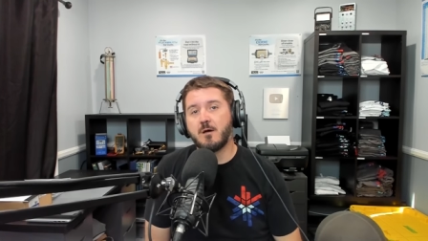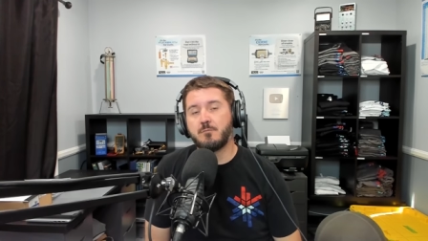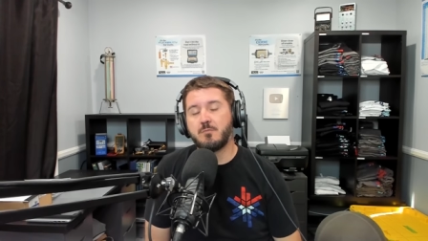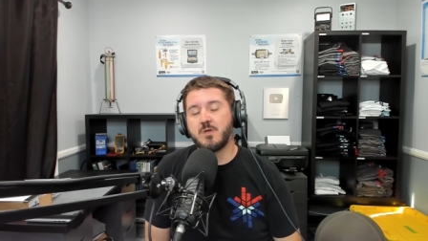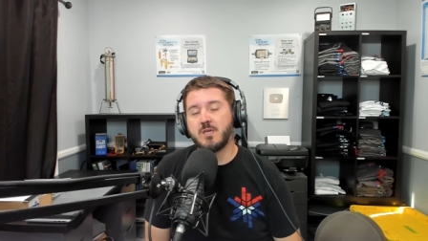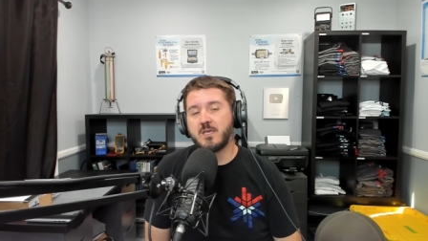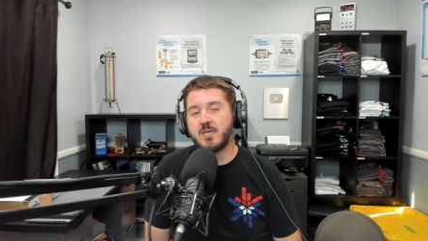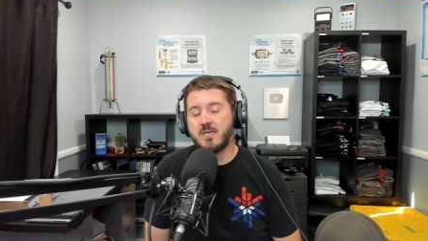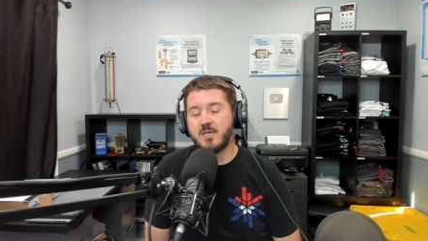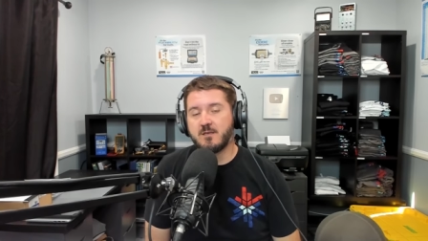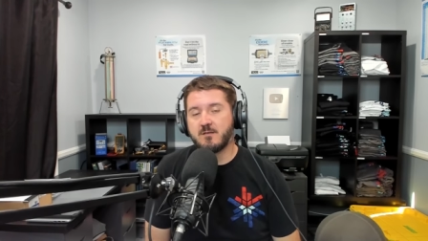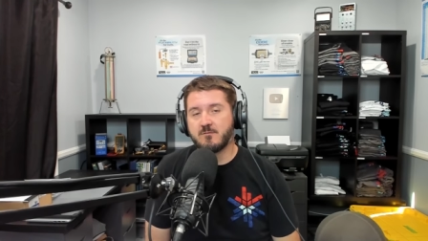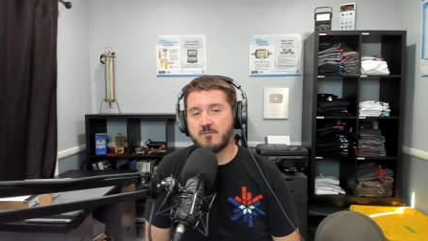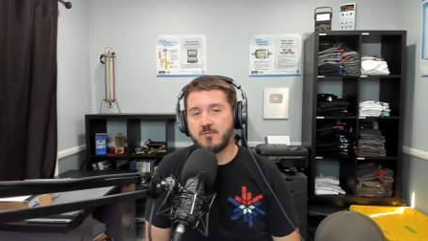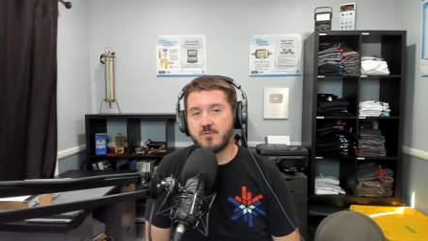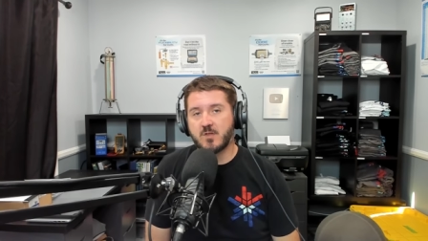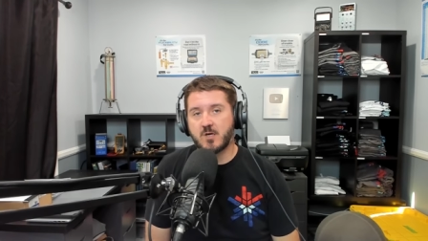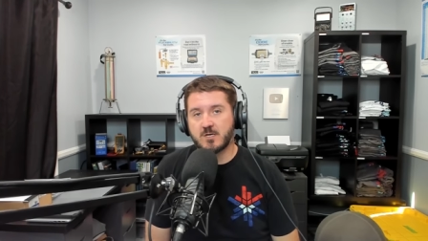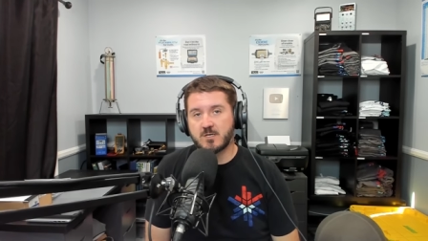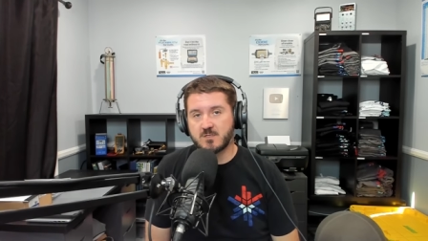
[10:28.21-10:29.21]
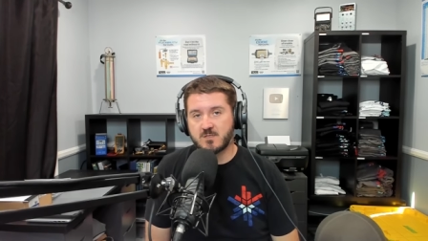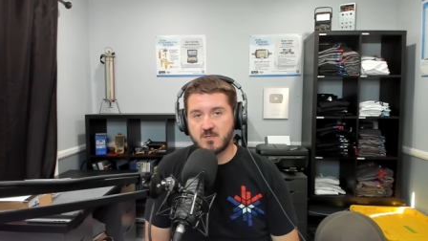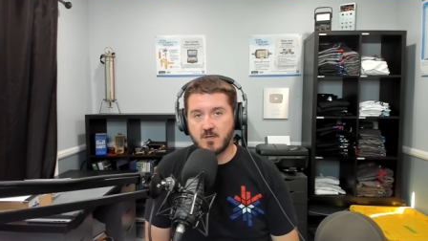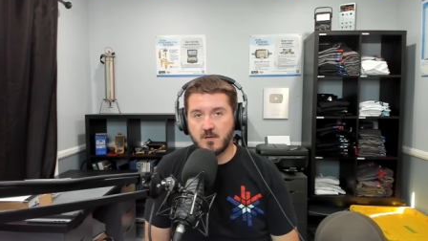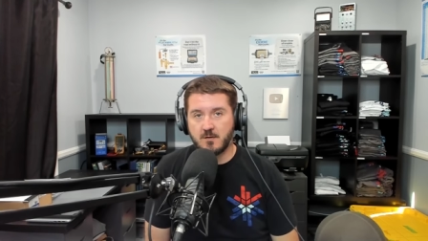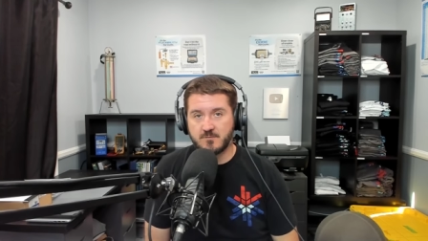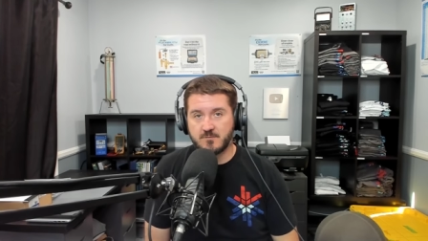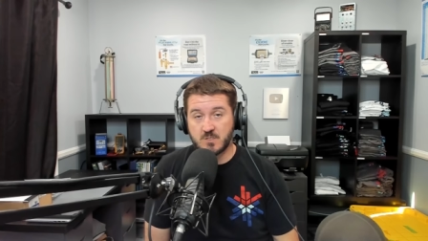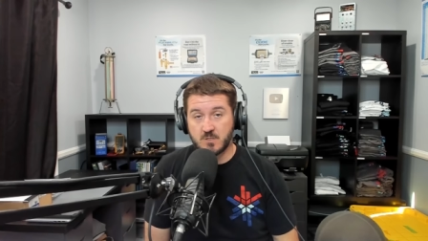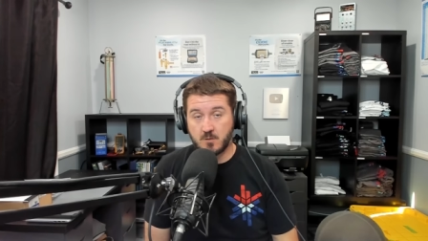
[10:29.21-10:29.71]
a big influx
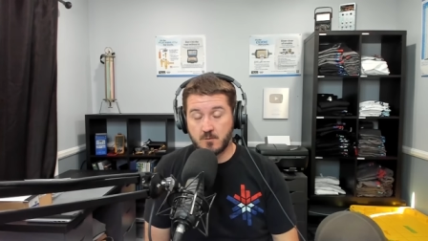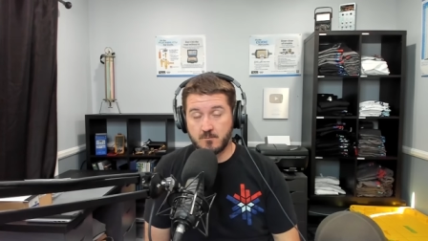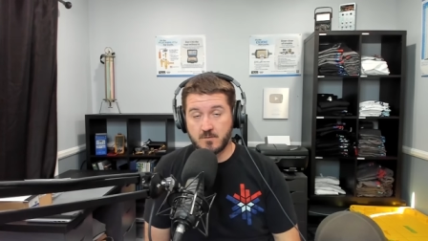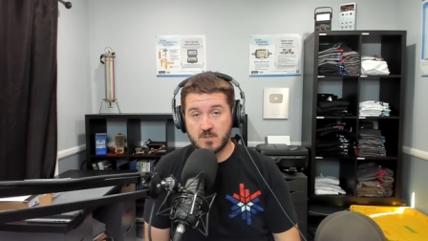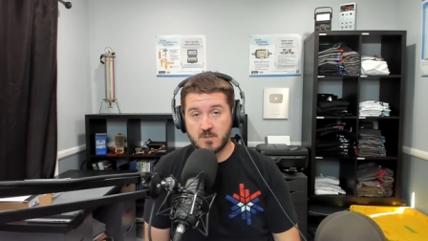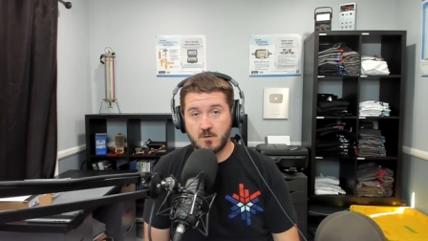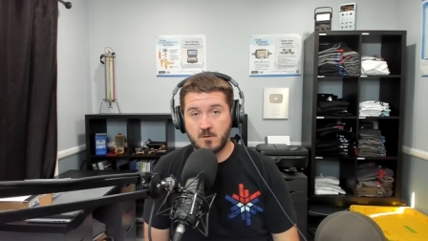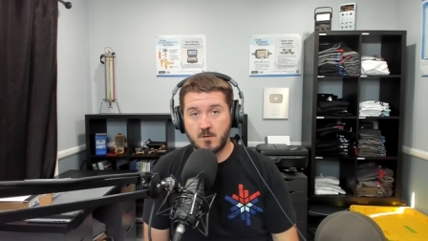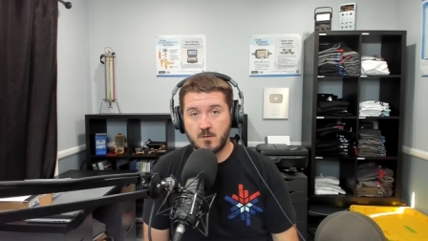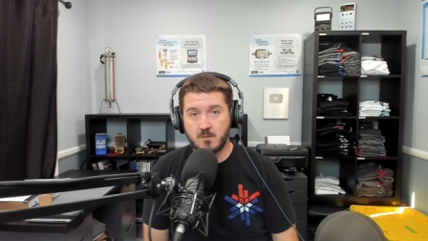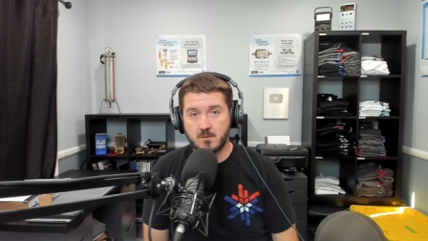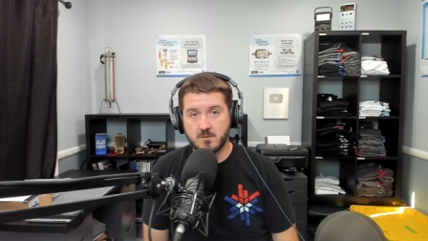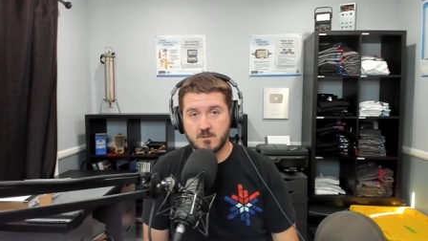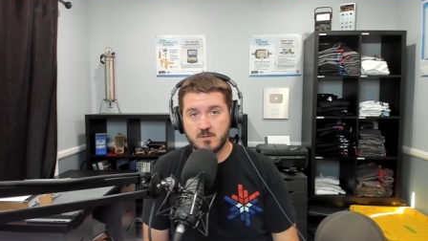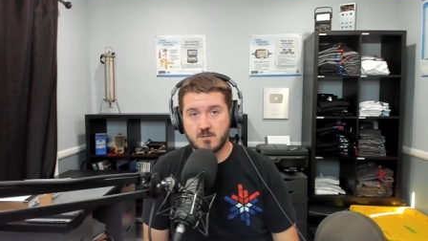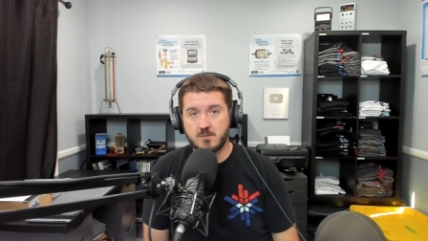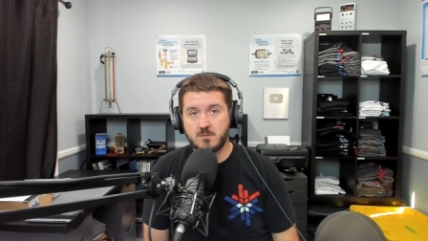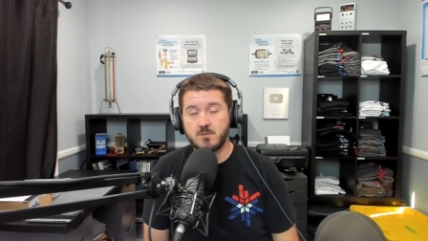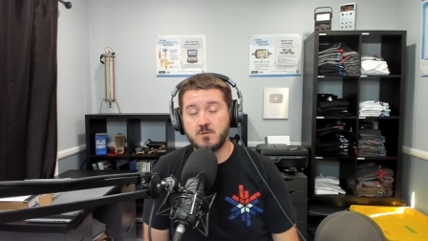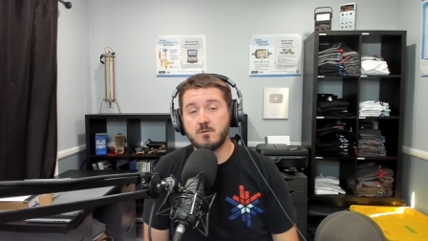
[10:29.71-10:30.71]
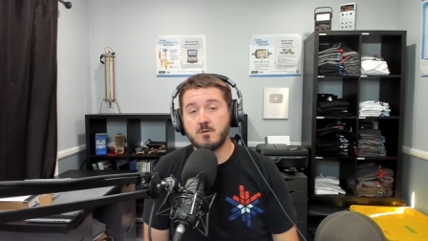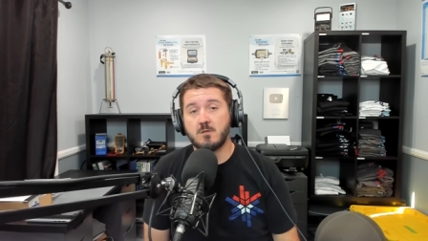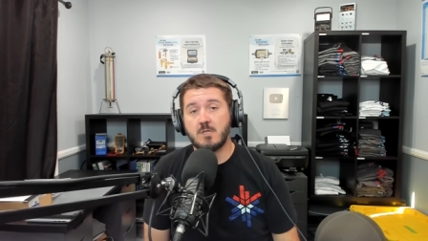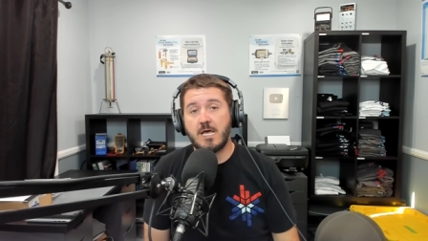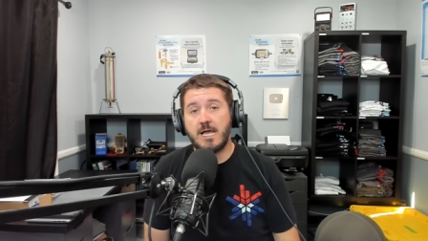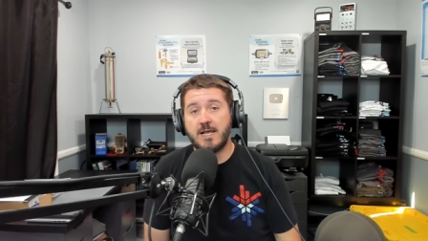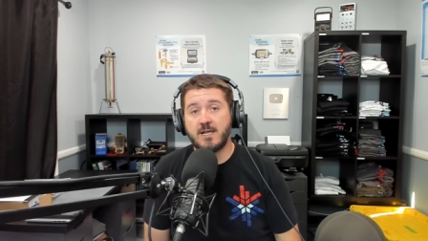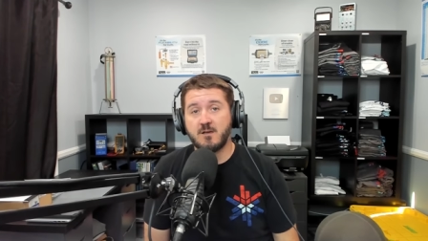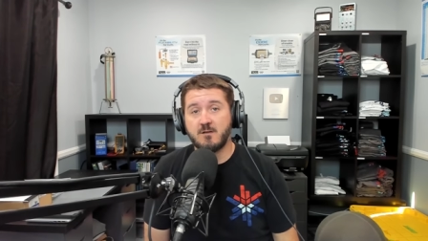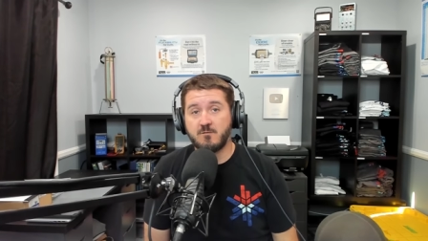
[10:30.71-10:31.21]
of service calls due to
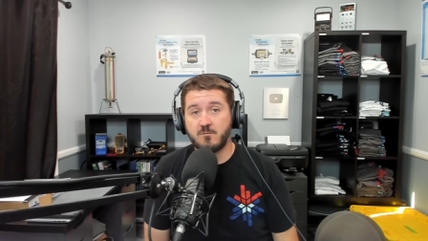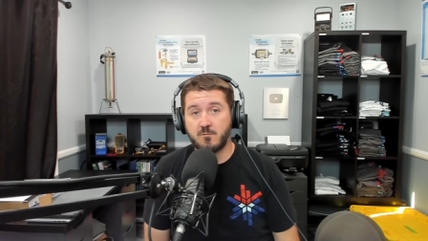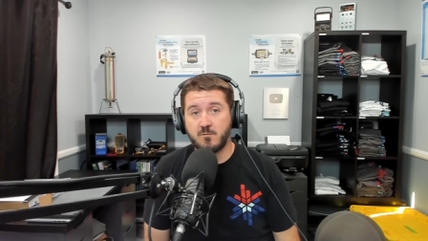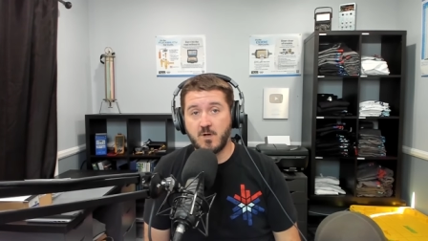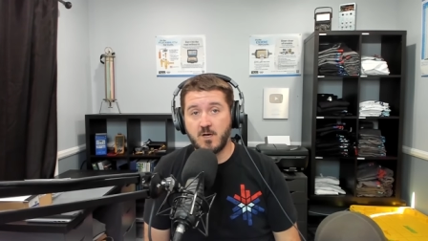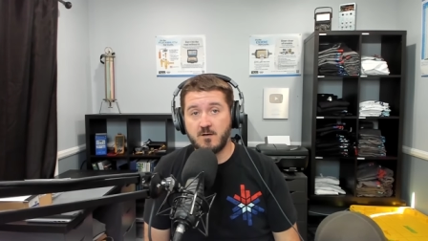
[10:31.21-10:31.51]
lack of,